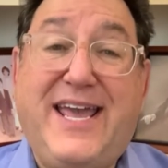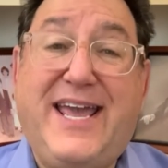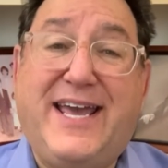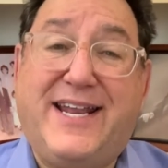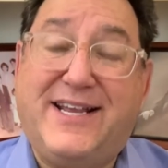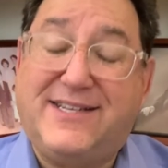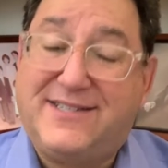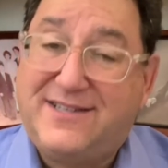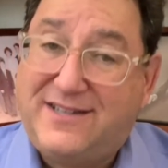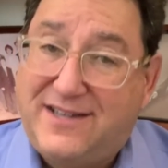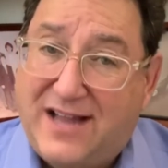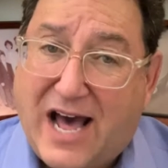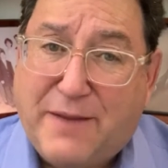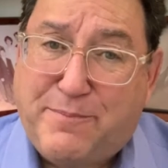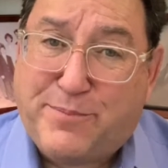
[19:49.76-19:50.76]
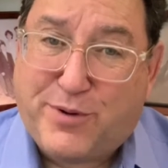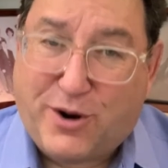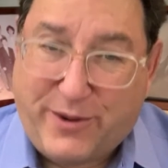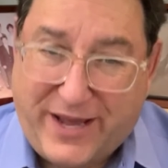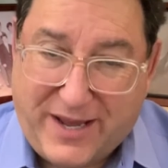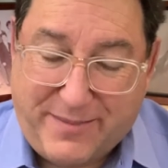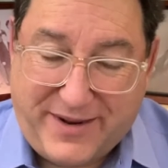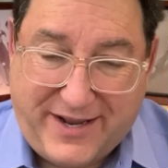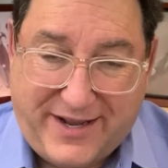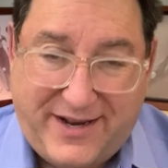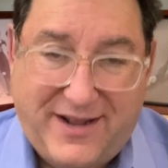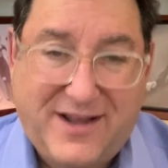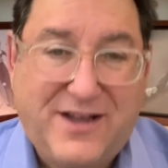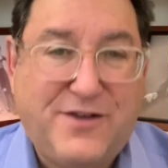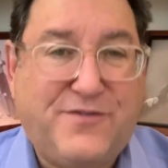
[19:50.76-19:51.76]
it is not
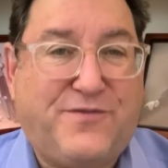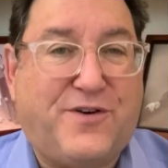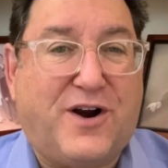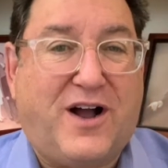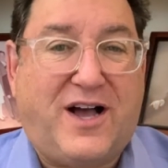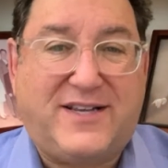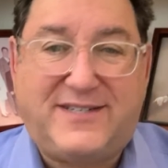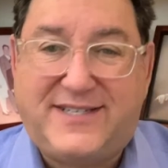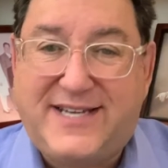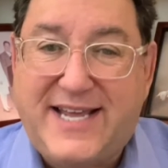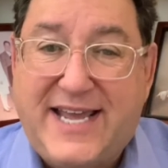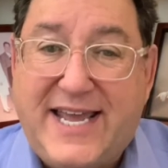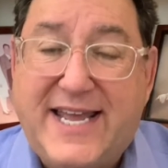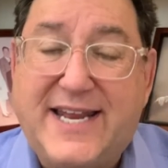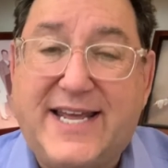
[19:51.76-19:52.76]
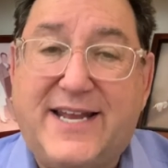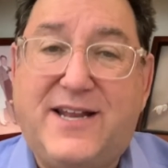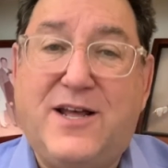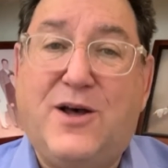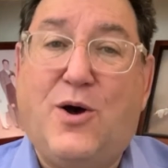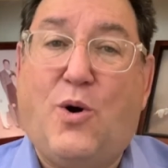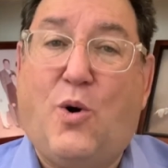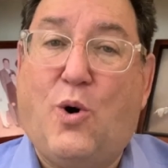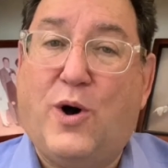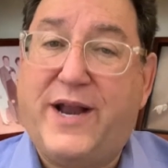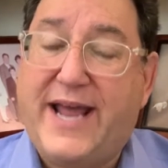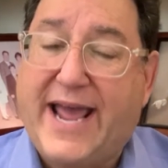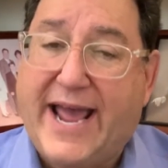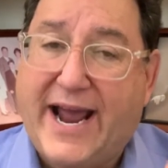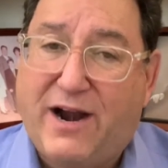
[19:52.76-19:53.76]
prohibited for us to eat it
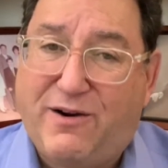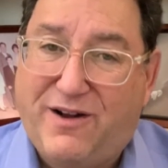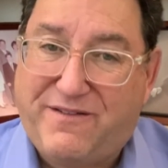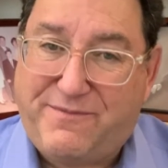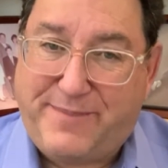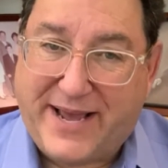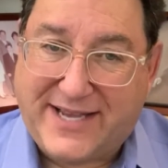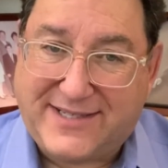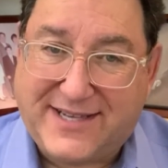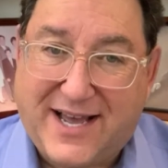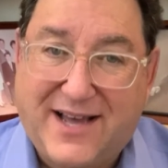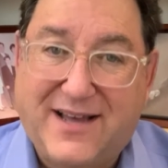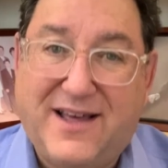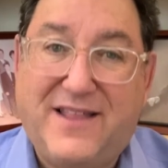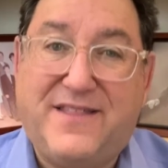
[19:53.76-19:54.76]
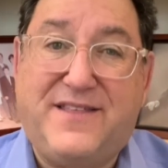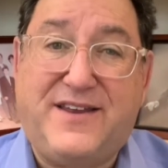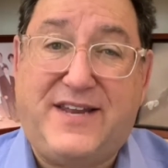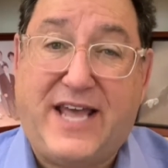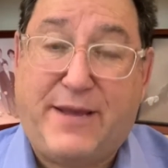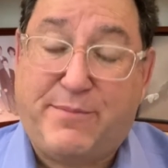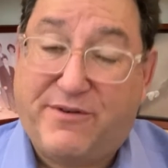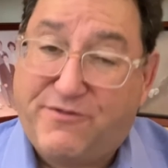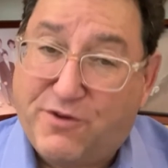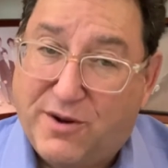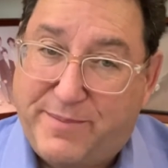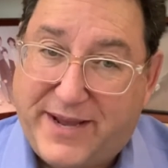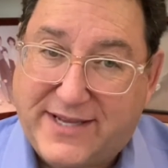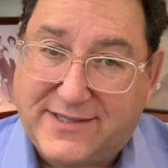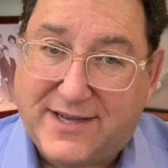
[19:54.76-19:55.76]
on Erev Pesach, the day before
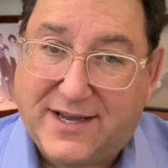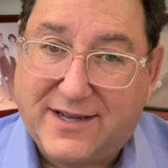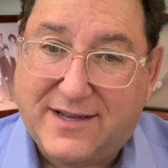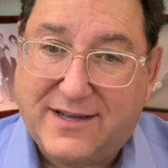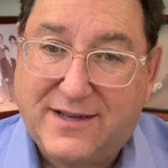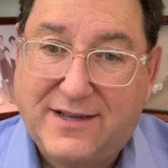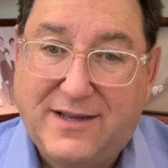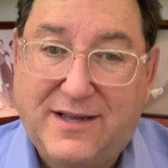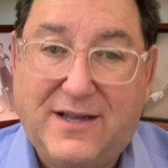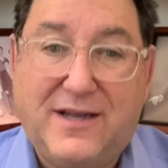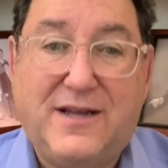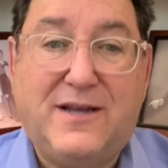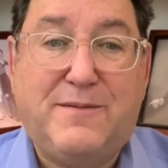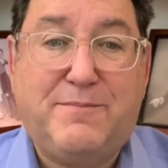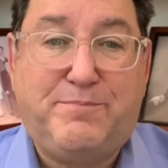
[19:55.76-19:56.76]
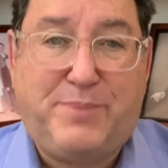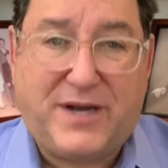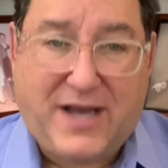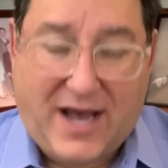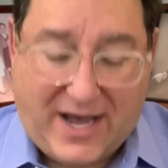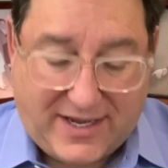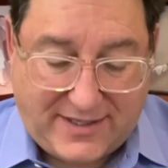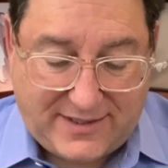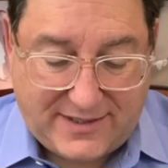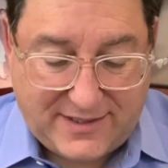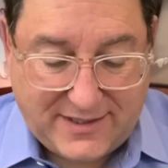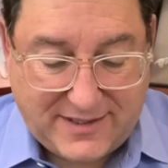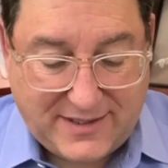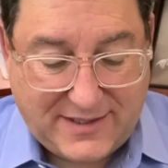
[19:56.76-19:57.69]
Pesach. Because